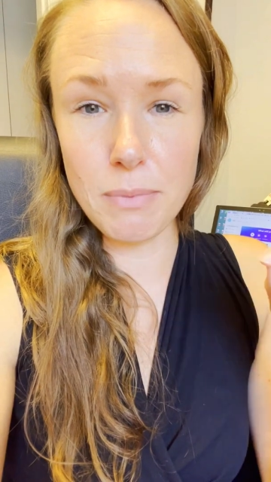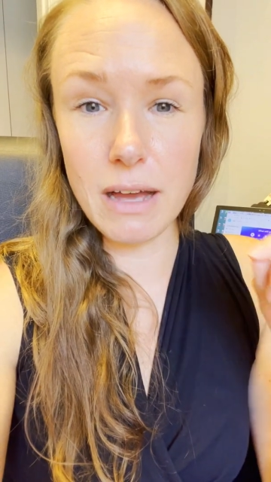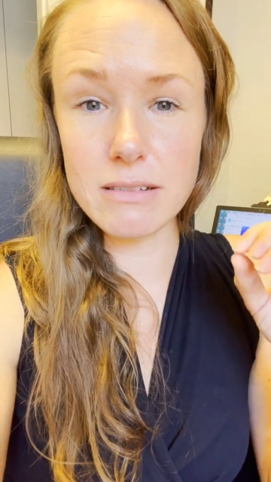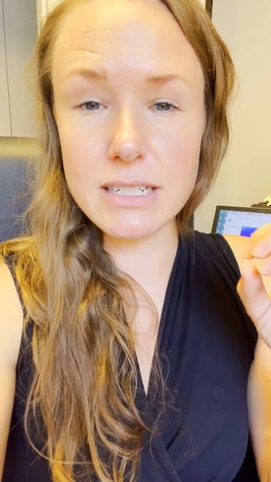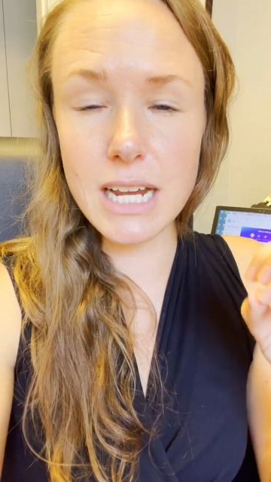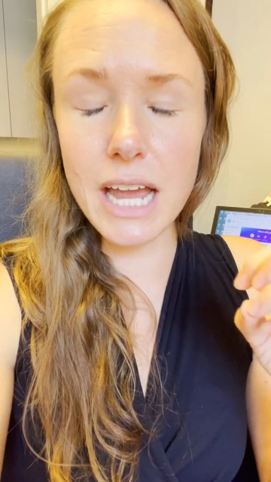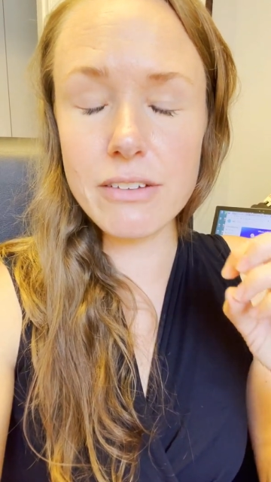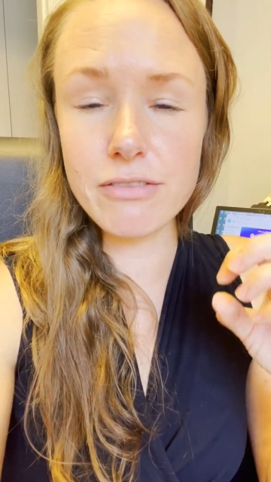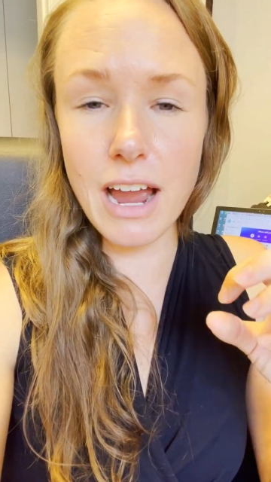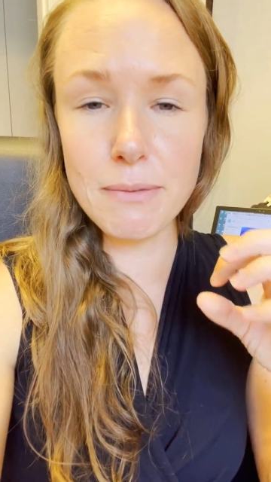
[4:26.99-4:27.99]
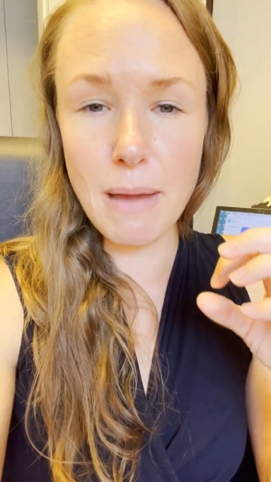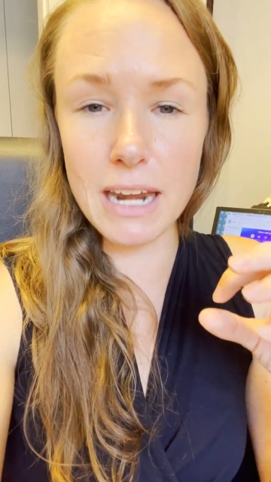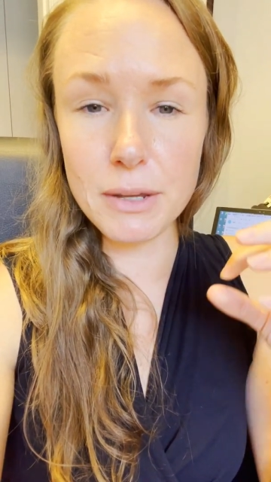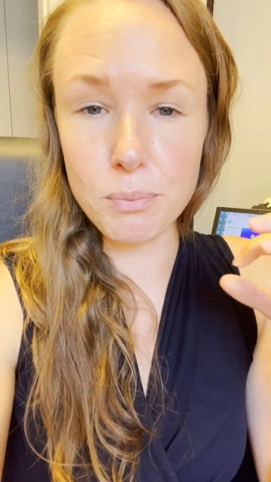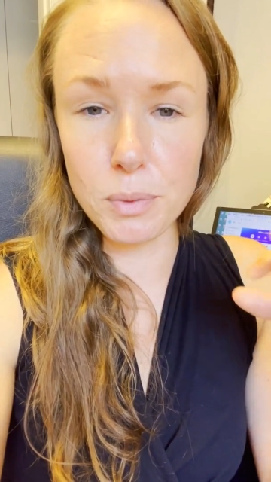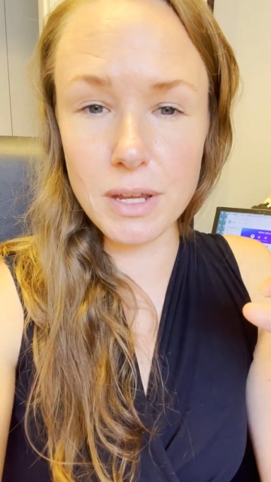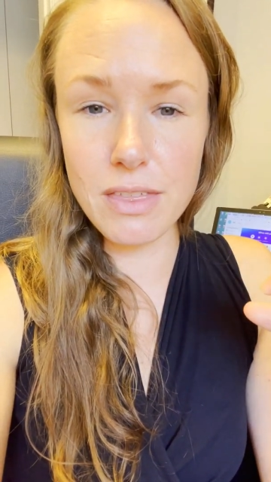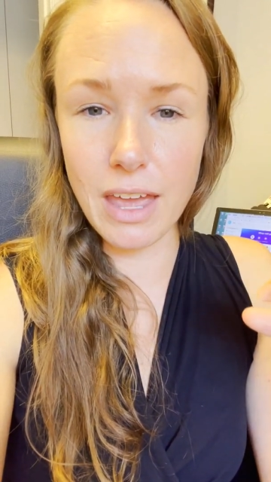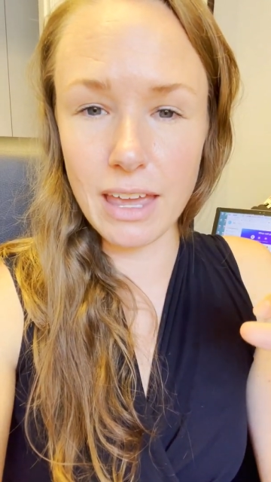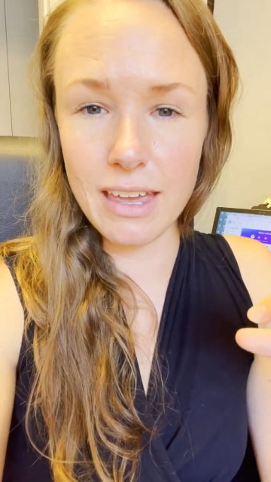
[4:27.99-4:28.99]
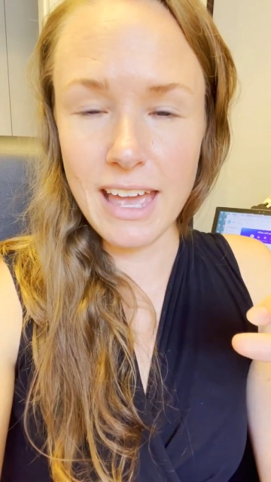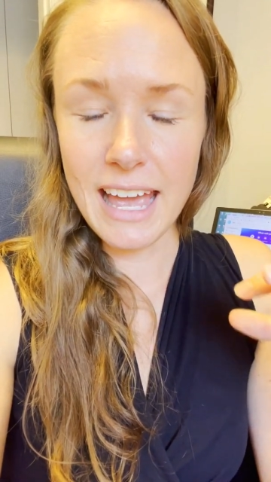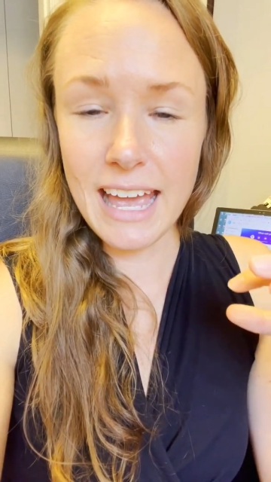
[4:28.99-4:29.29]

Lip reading: about diaphragmatic breathing